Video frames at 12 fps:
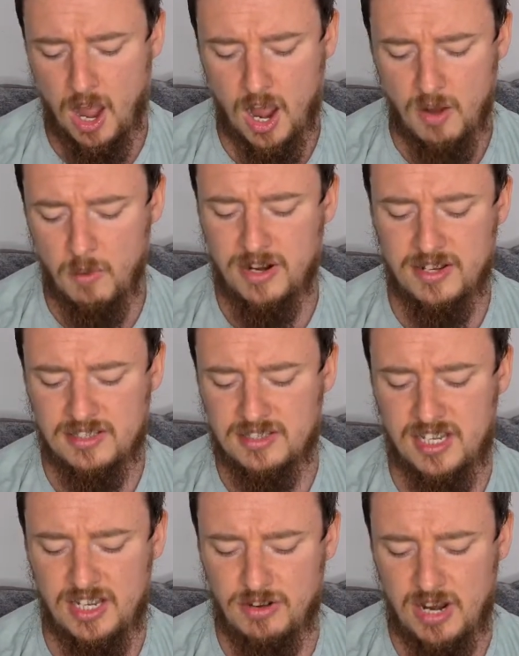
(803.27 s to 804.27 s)
I want to
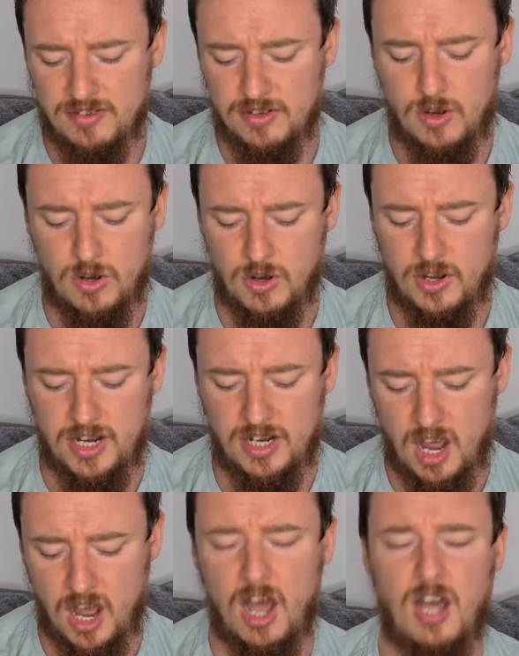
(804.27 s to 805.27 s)
see
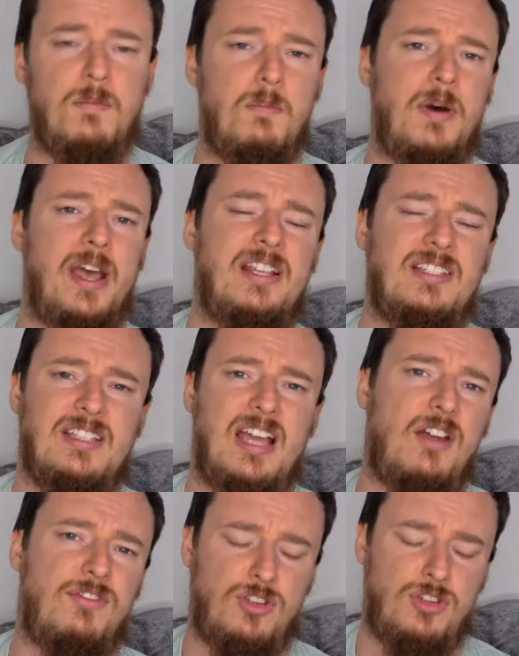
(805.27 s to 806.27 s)
Ravencoin on by the
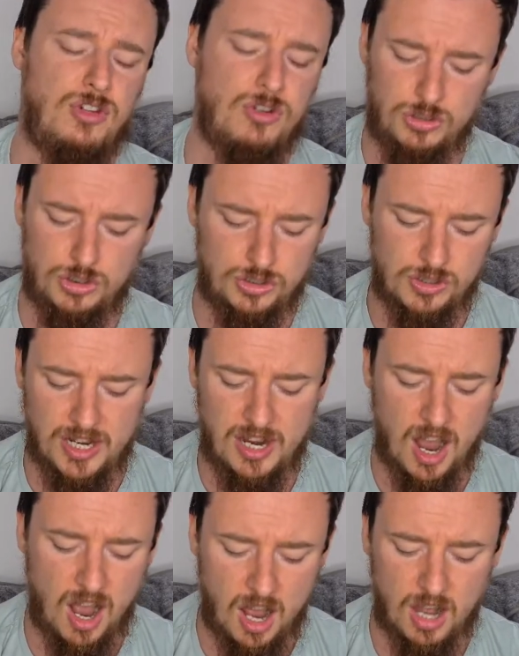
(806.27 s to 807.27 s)
start of
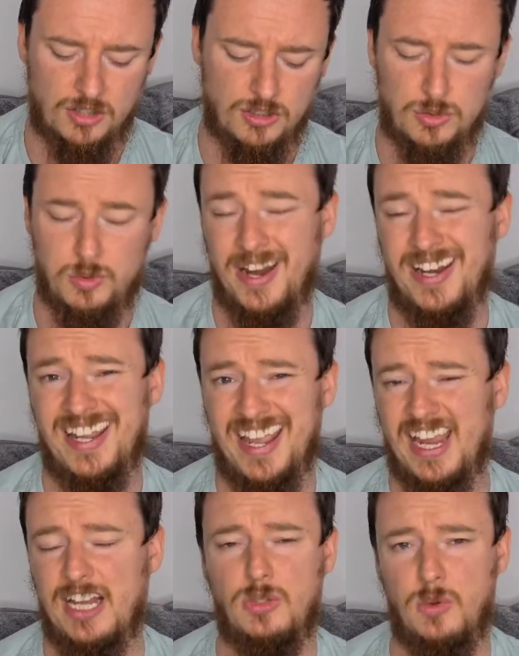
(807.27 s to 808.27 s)
Q3 on
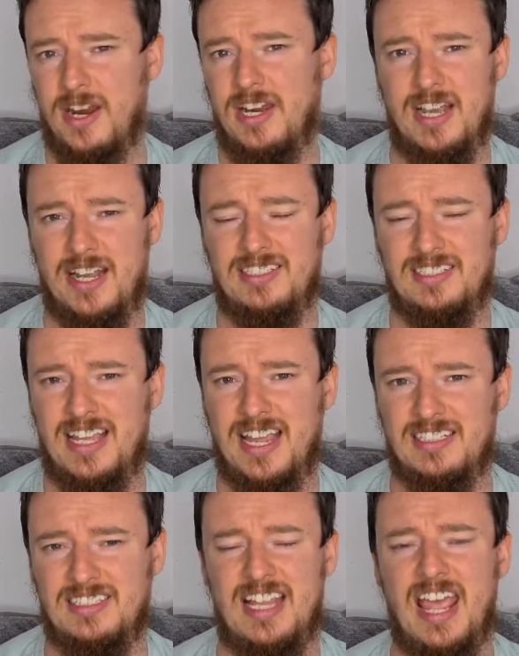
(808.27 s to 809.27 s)
28, 29
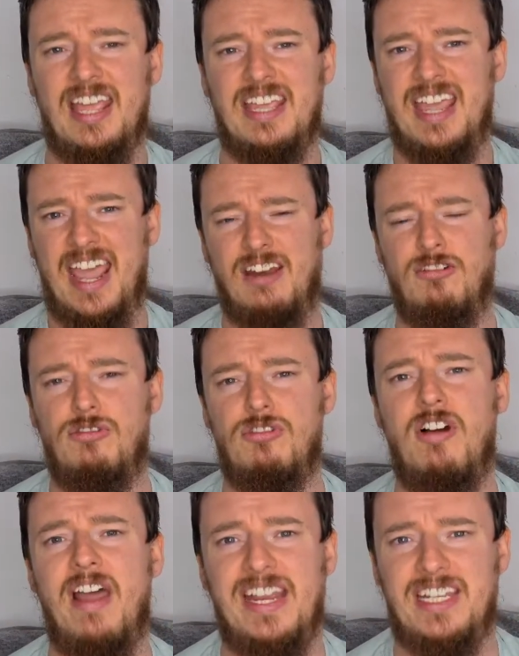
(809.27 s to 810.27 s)
cents, getting
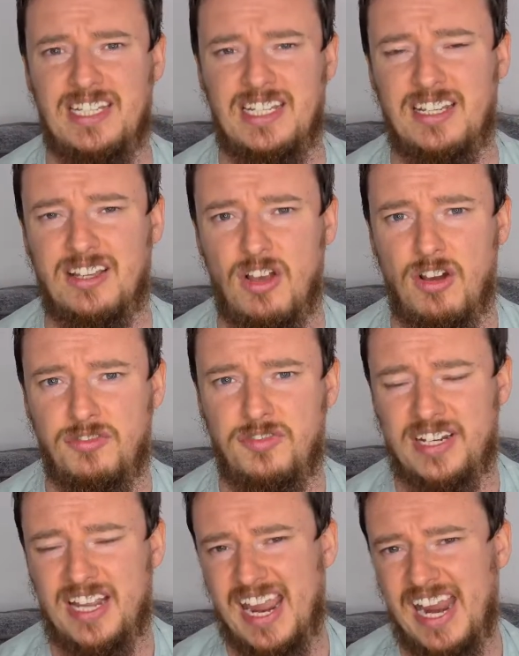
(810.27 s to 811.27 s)
ready
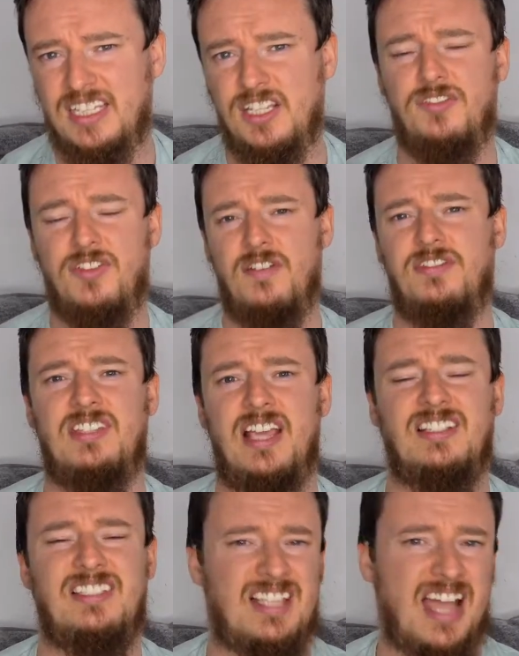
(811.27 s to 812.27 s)
for the 85
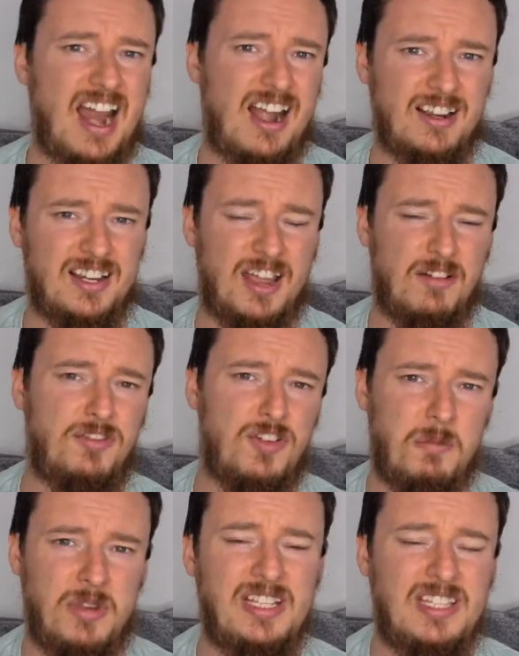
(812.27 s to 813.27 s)
cents target. And
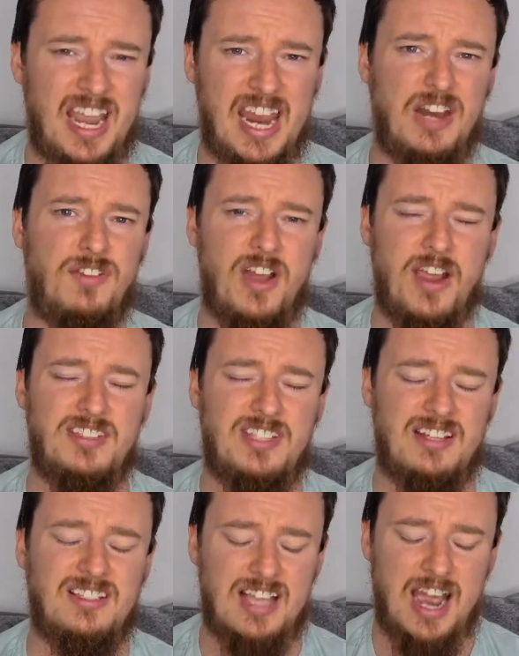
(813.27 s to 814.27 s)
for me, the 85
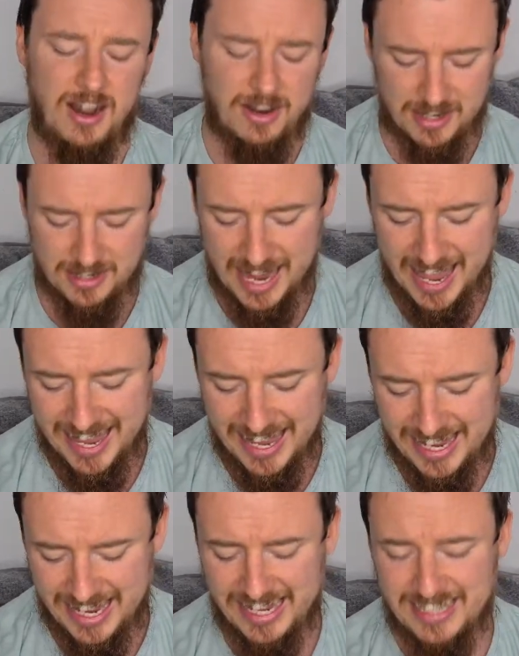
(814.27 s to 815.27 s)
cents target
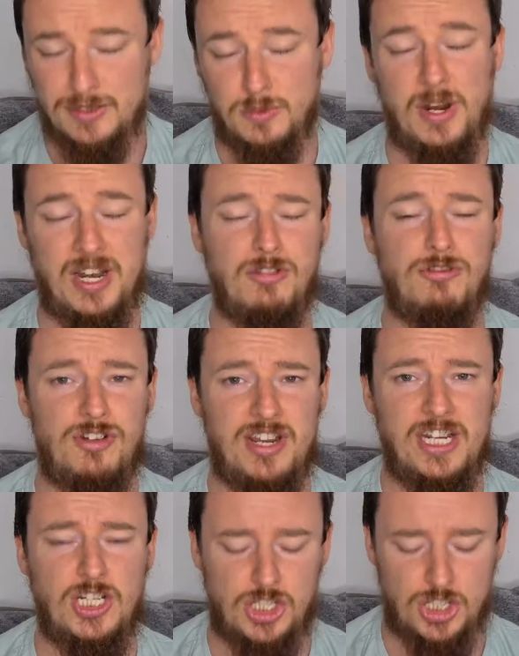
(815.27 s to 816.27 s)
is within
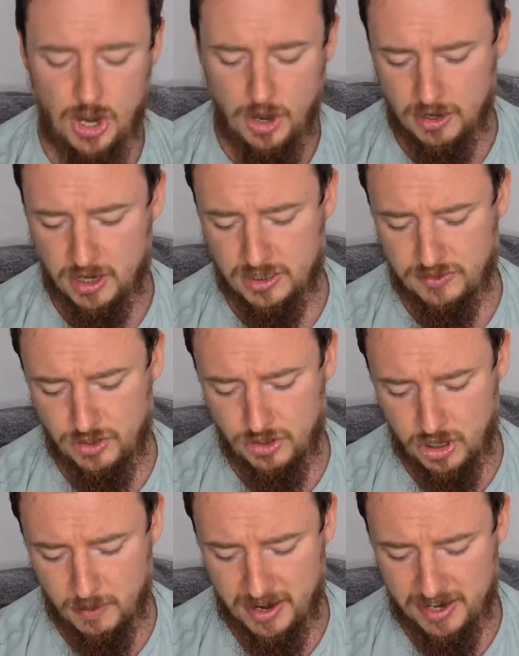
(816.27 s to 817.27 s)
reach, because if
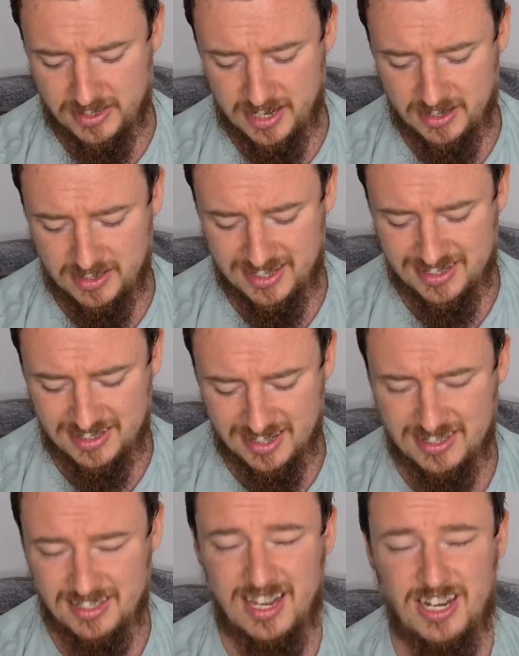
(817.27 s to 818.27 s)
you come out there to the
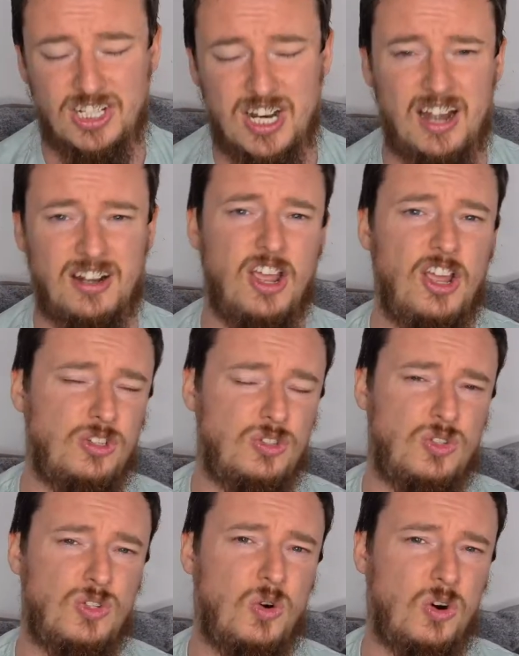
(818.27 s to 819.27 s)
60-day chart,
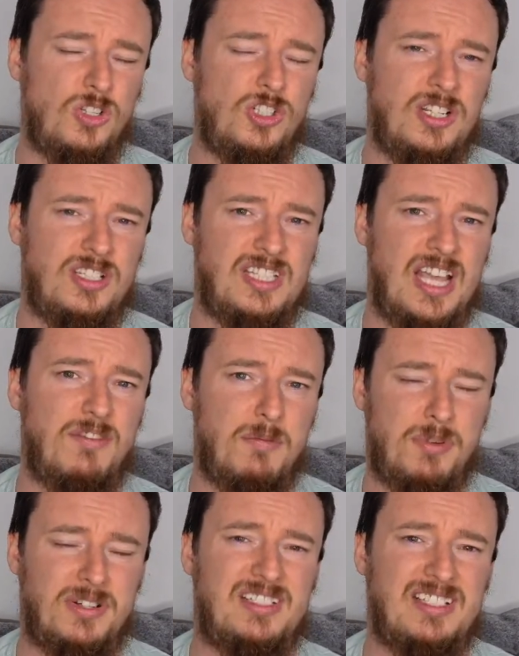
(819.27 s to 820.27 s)

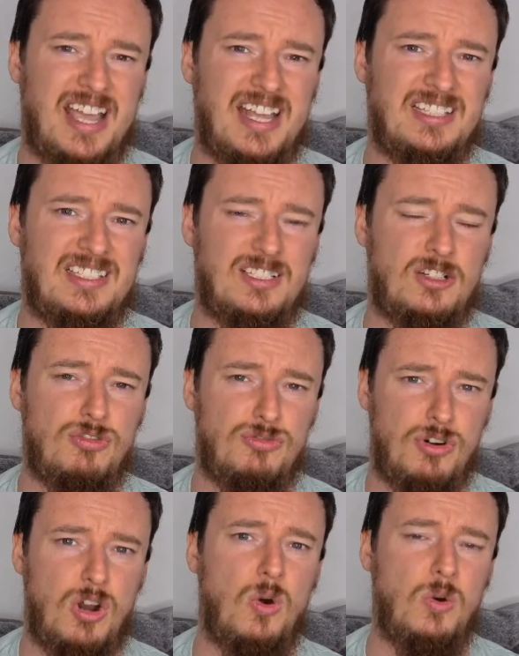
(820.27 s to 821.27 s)
207%
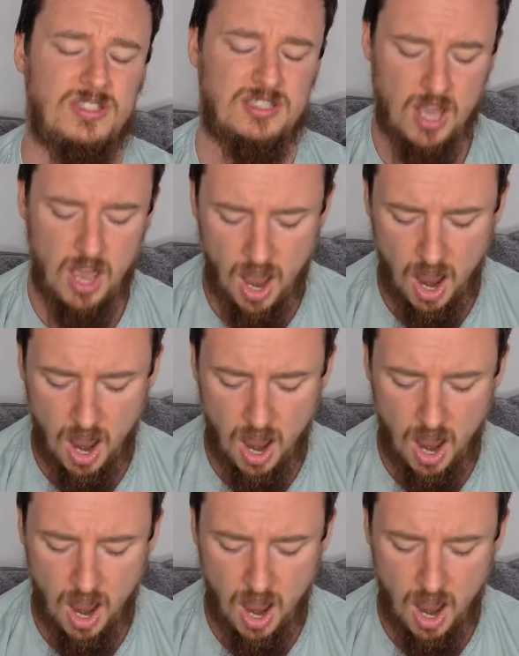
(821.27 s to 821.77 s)
growth.